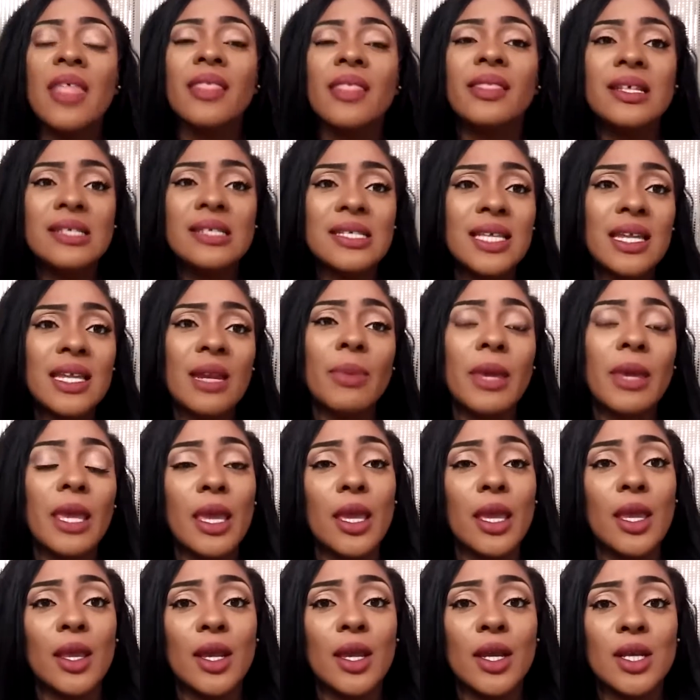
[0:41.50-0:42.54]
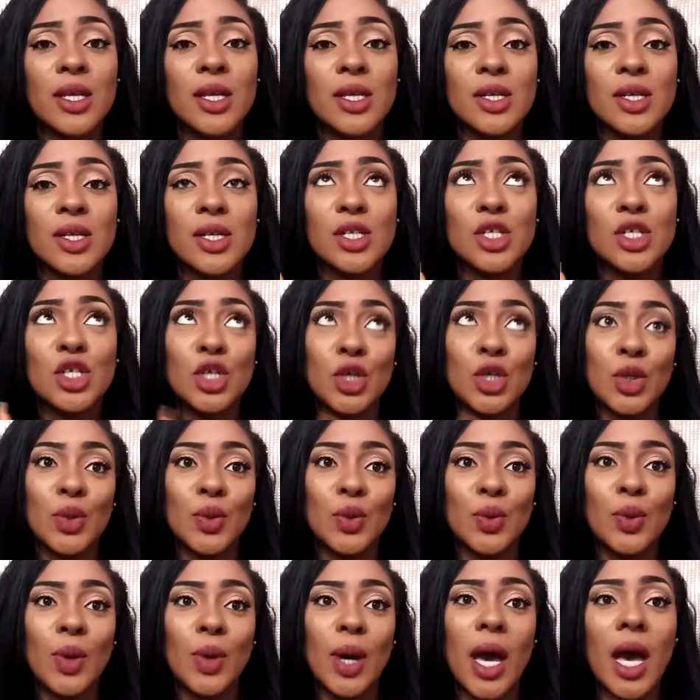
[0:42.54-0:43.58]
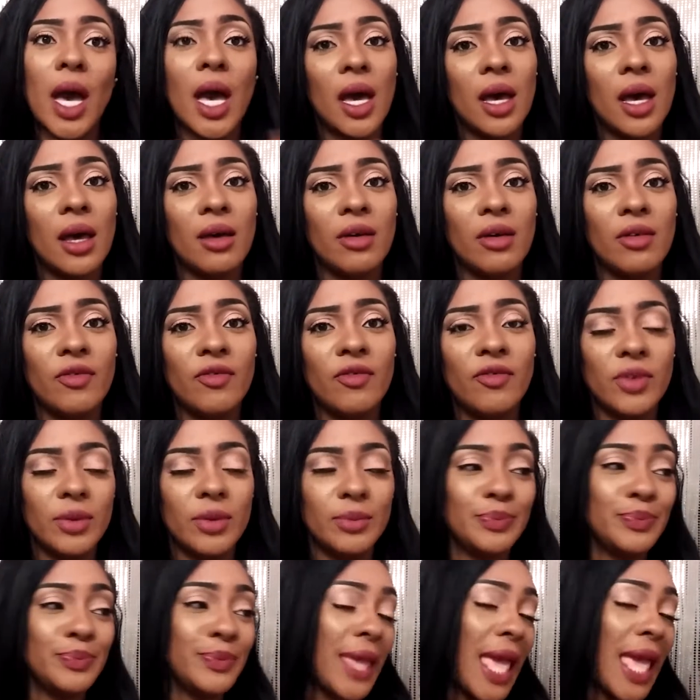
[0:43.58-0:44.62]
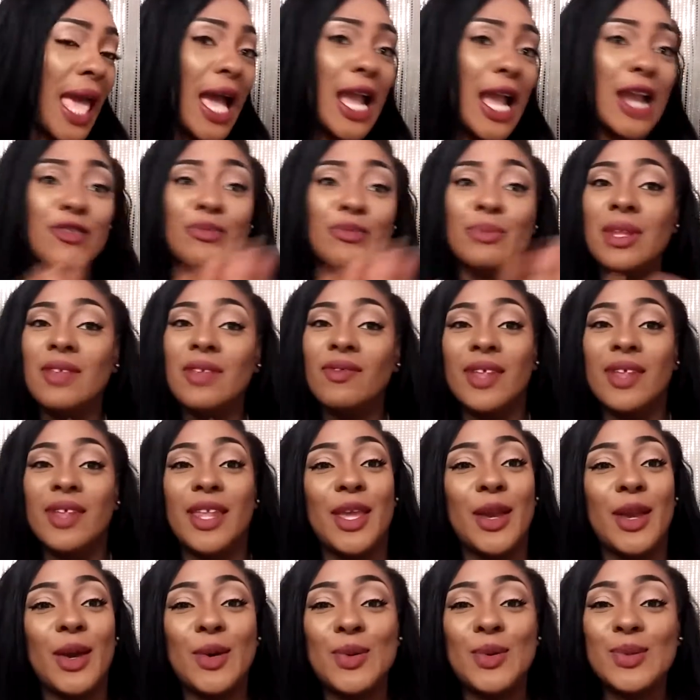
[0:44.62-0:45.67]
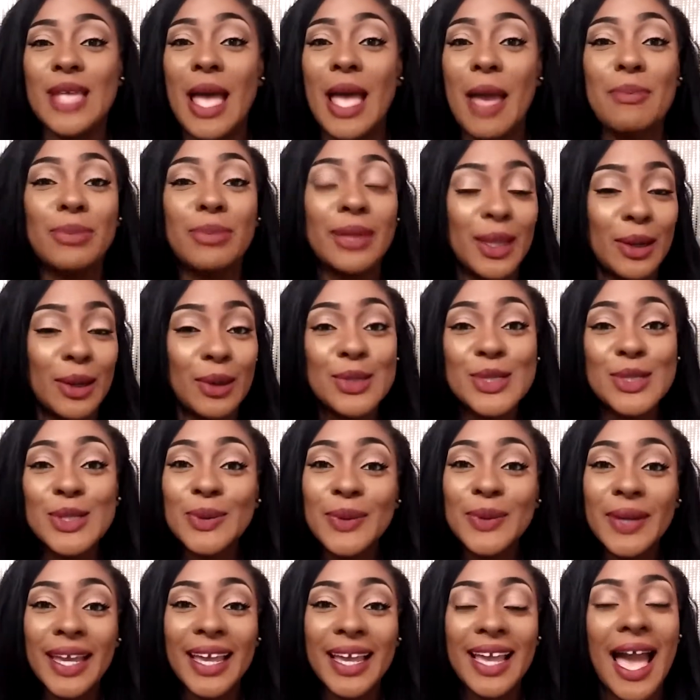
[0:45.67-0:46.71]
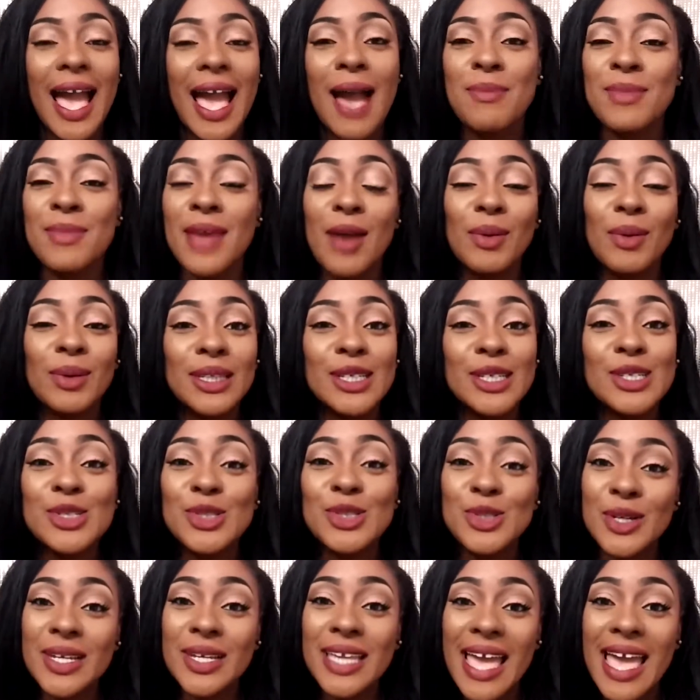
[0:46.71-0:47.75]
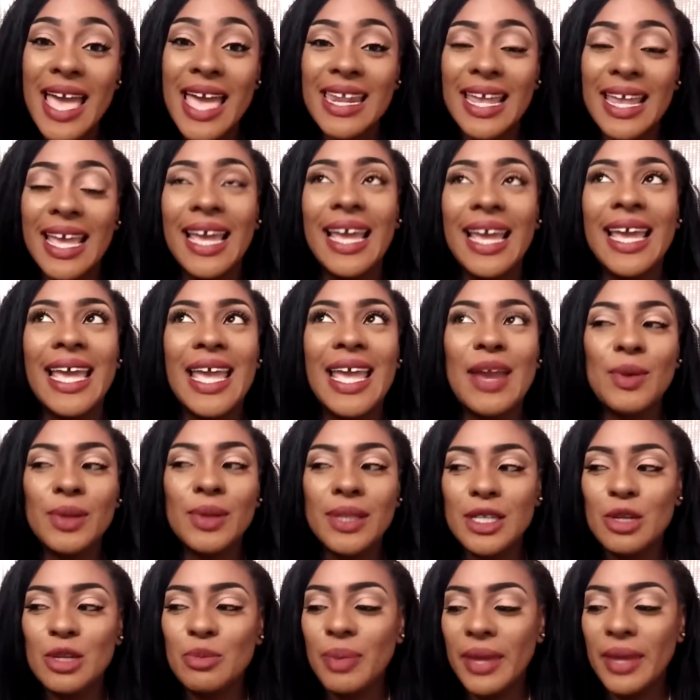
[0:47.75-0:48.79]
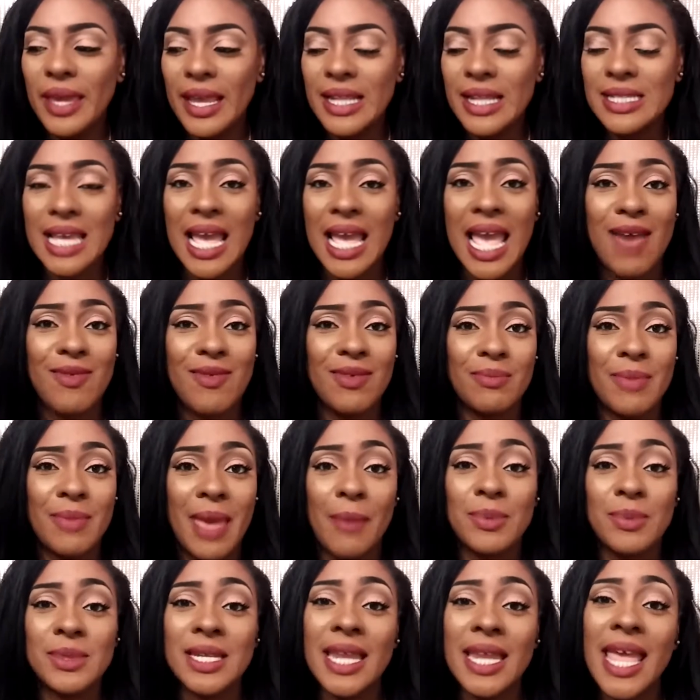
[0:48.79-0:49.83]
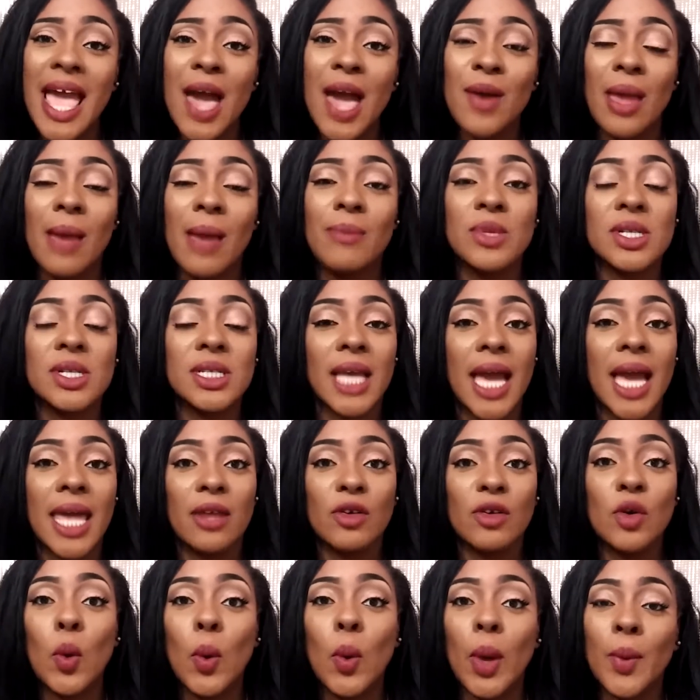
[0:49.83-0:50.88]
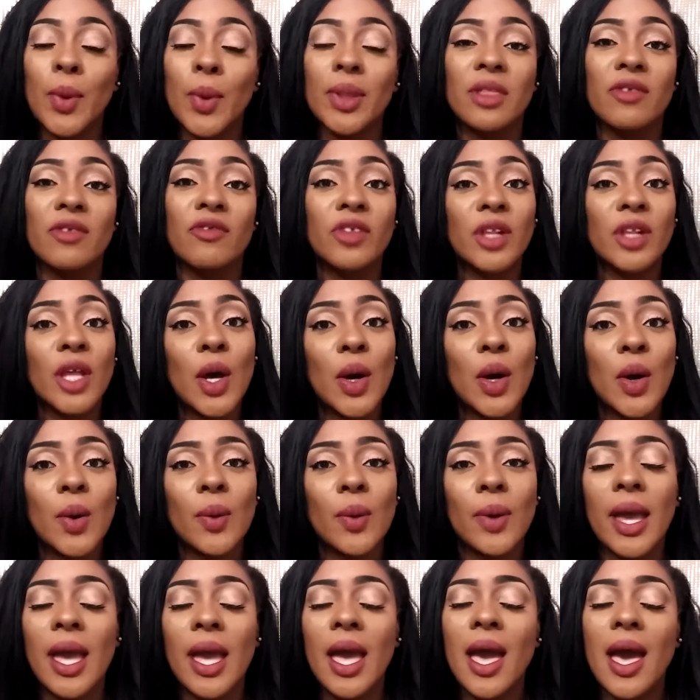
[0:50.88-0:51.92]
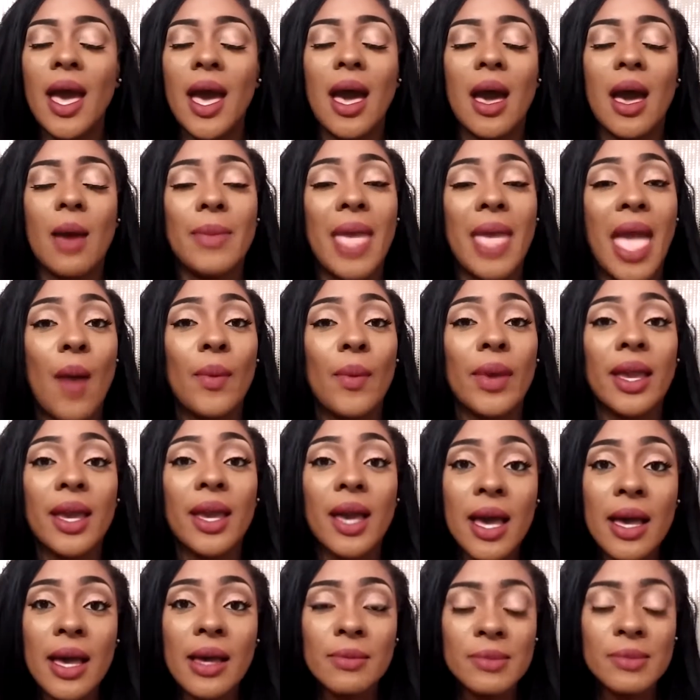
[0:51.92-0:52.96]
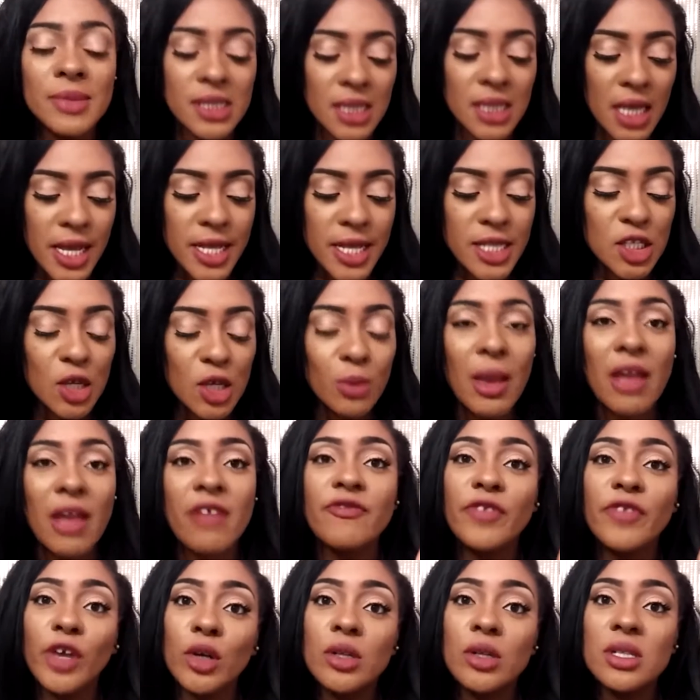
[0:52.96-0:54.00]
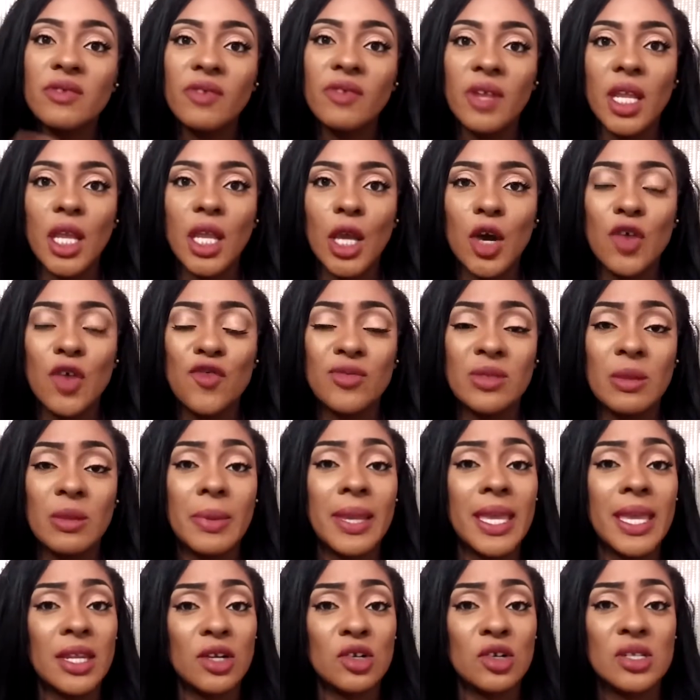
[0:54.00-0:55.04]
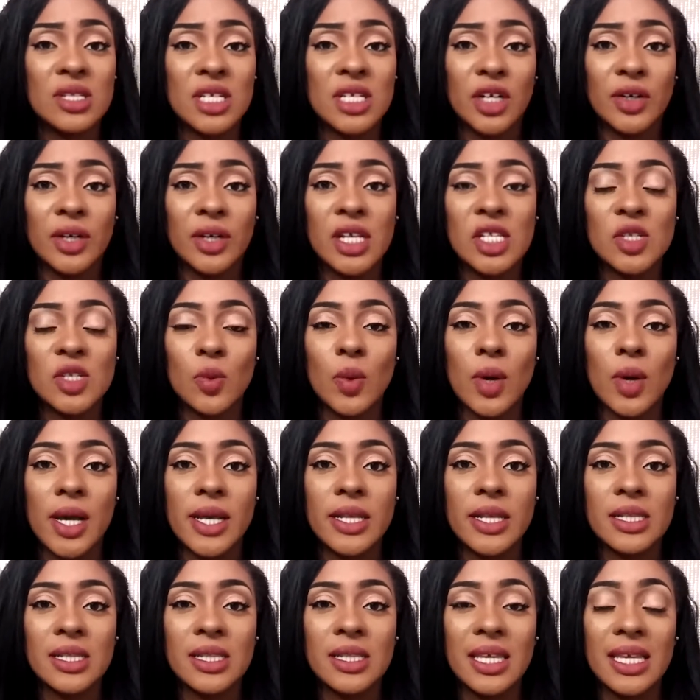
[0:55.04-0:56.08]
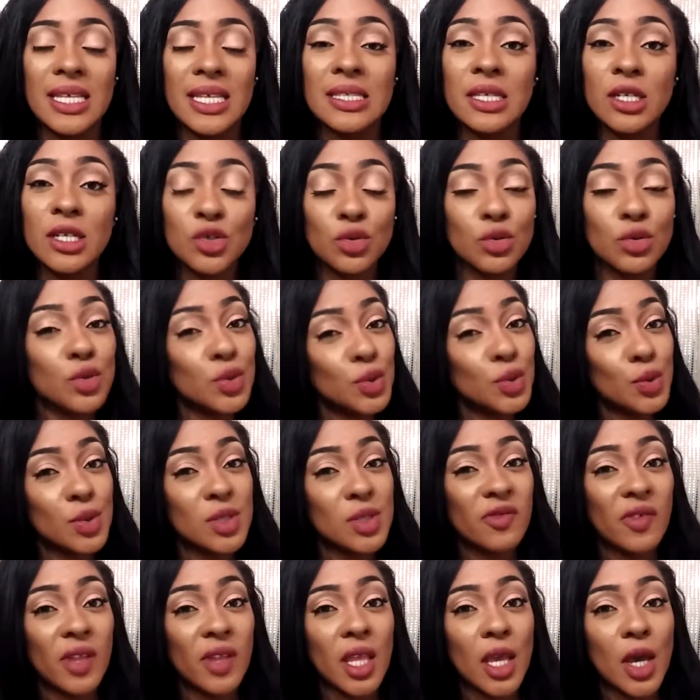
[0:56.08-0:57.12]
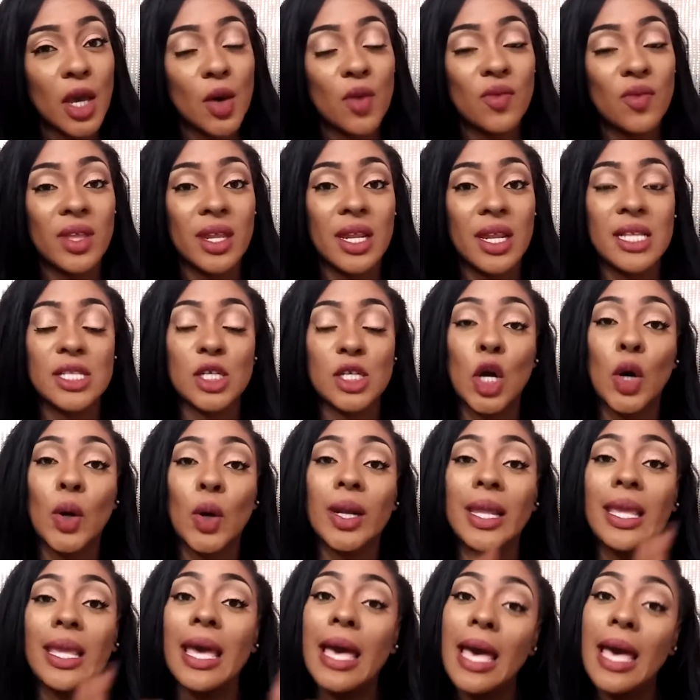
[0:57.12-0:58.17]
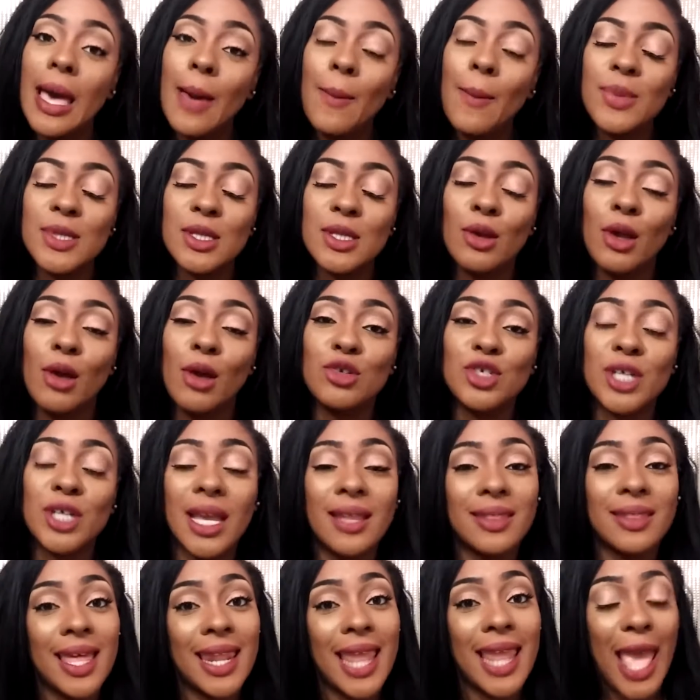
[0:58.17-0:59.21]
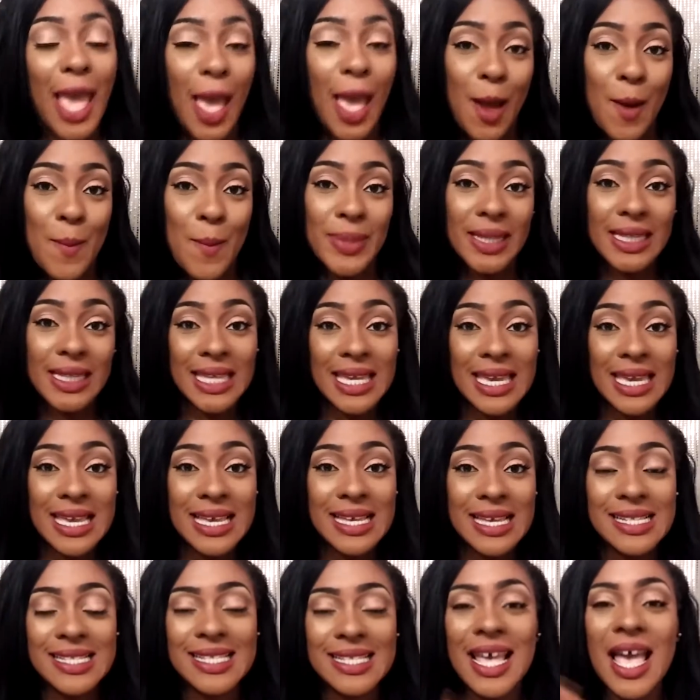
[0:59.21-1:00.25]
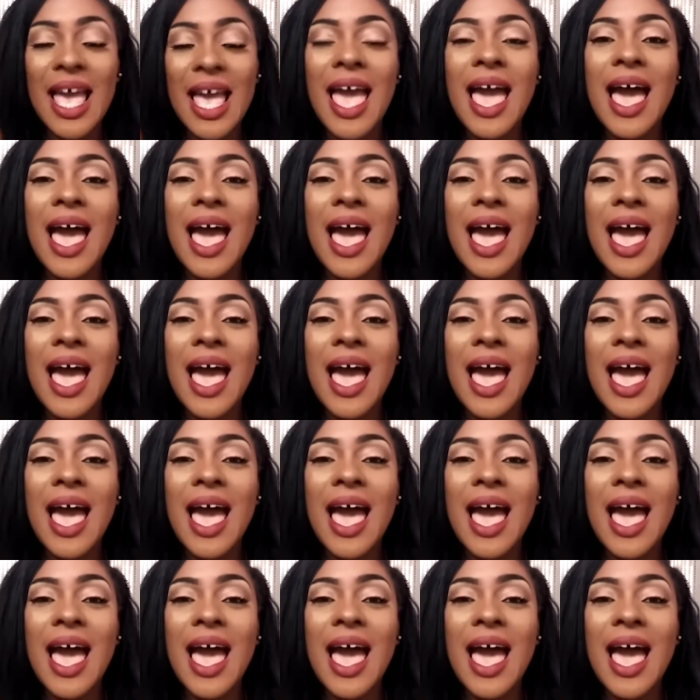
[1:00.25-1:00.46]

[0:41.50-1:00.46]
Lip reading: this is going to be two of however many videos I plan on doing. I'm not really sure yet. It really depends. I haven't mapped it out. I'm just kind of going with the flow, how it comes. So my first video from the beginner series was the essential tools video that is already up. So go check that out, please.